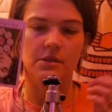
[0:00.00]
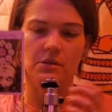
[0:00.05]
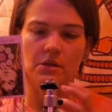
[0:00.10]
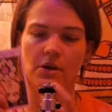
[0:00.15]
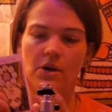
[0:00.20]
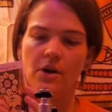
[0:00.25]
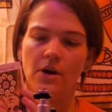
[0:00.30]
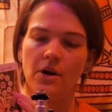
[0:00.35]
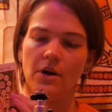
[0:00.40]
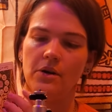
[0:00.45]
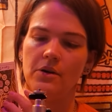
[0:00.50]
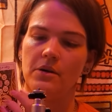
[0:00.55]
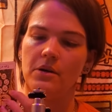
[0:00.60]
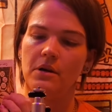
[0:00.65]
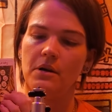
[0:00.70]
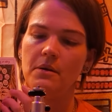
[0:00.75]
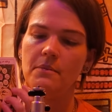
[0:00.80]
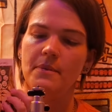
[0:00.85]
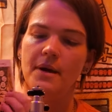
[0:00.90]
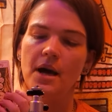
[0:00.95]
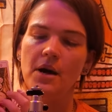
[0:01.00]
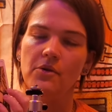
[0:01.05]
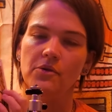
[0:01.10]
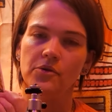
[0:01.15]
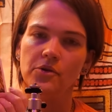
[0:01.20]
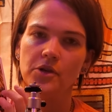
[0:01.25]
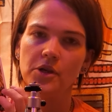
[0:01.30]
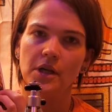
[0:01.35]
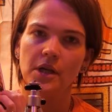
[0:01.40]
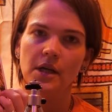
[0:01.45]
a card
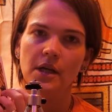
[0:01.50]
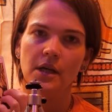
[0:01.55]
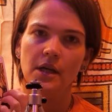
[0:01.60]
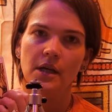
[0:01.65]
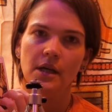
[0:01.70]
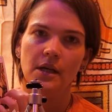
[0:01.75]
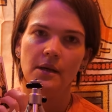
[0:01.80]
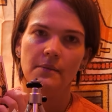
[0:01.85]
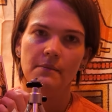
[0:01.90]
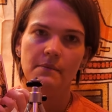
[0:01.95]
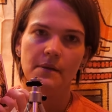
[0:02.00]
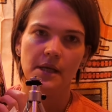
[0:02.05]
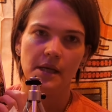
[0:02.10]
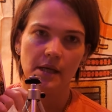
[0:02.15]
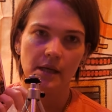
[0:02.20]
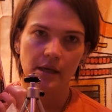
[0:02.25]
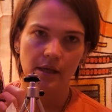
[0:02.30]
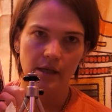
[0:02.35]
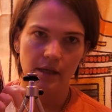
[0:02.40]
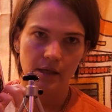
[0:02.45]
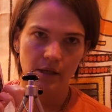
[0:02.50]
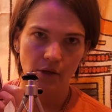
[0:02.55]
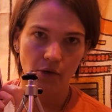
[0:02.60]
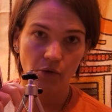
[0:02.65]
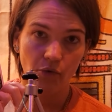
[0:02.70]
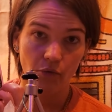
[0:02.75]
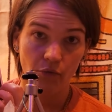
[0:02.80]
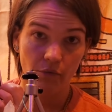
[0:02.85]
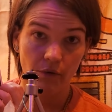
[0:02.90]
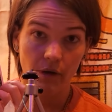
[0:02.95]
about being in a
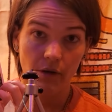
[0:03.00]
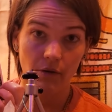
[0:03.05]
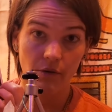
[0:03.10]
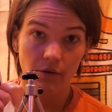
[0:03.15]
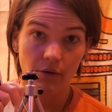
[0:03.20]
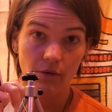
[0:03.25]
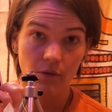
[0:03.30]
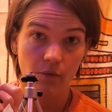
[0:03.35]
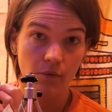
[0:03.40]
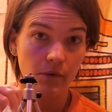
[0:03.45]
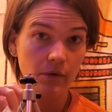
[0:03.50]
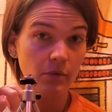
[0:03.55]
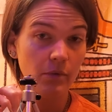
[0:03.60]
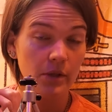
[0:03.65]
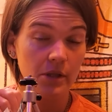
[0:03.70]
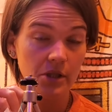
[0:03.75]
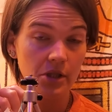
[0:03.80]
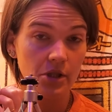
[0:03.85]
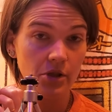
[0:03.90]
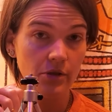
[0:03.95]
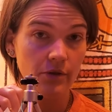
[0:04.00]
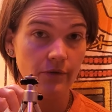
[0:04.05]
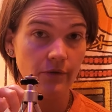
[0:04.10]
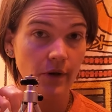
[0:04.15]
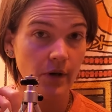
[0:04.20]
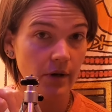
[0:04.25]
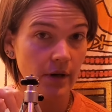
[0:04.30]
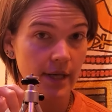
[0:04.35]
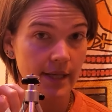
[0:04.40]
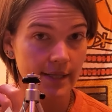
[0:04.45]
career with which you're
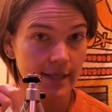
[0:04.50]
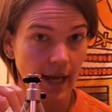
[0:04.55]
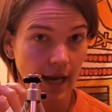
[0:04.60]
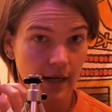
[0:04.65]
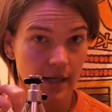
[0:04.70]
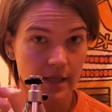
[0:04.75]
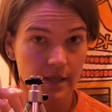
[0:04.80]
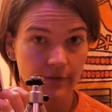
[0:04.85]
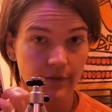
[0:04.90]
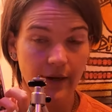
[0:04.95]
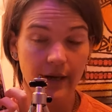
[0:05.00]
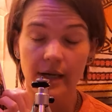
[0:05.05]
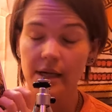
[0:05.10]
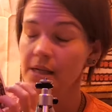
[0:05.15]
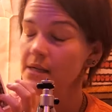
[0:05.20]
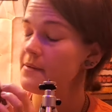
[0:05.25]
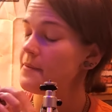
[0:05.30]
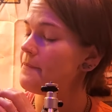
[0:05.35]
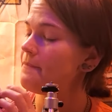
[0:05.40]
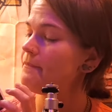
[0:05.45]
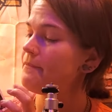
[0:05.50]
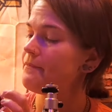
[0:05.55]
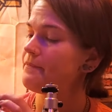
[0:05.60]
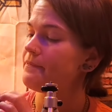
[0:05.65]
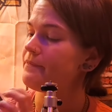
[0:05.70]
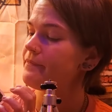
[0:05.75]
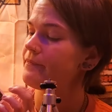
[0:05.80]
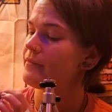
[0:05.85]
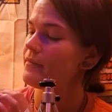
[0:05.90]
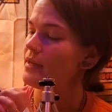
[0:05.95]
very satisfied
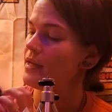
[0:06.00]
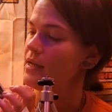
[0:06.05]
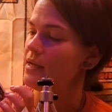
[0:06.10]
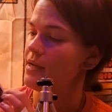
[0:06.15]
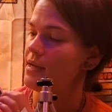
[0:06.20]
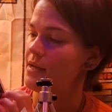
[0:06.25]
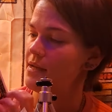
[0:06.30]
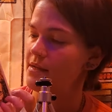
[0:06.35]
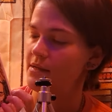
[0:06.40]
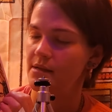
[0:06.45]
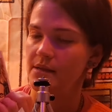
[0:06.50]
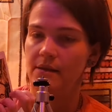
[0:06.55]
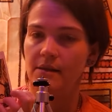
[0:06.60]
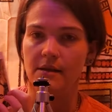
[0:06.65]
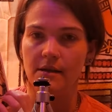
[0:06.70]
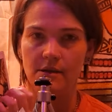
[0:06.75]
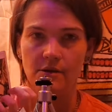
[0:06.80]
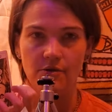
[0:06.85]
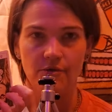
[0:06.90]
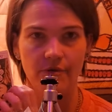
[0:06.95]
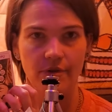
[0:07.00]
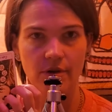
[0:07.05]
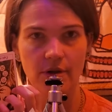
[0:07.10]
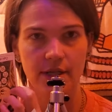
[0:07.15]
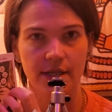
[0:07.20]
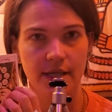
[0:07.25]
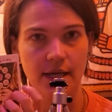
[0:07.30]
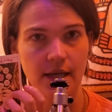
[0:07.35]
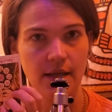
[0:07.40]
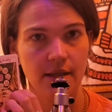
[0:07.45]
and that you're very
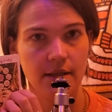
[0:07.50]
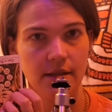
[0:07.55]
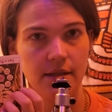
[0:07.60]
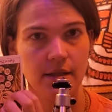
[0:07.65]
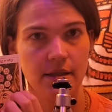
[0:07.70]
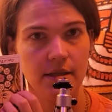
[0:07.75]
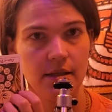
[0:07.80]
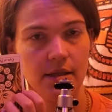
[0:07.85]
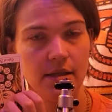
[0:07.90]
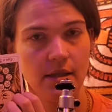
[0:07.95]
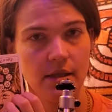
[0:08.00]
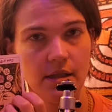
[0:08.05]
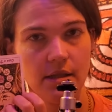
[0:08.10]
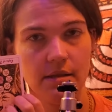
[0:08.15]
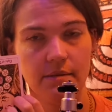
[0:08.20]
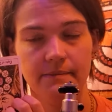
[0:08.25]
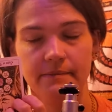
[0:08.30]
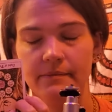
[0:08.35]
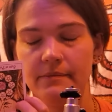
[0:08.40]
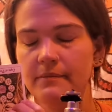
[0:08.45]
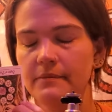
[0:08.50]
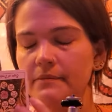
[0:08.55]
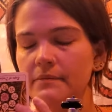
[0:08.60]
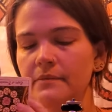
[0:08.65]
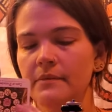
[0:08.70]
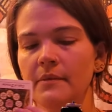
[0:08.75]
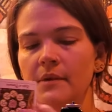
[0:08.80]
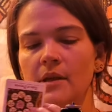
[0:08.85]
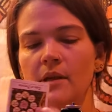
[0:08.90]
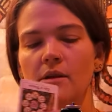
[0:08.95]
talented in
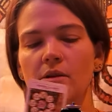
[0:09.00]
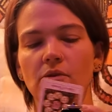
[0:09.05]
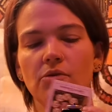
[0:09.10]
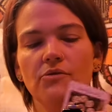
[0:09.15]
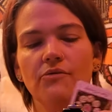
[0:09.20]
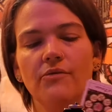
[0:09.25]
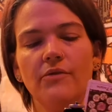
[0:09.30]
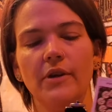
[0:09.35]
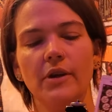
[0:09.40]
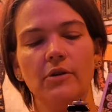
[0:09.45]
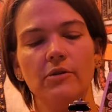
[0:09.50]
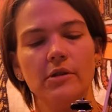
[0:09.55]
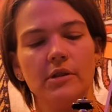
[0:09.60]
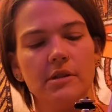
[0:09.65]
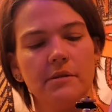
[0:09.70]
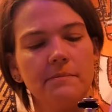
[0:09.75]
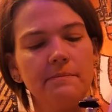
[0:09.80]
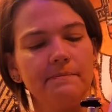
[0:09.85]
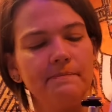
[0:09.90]
your field.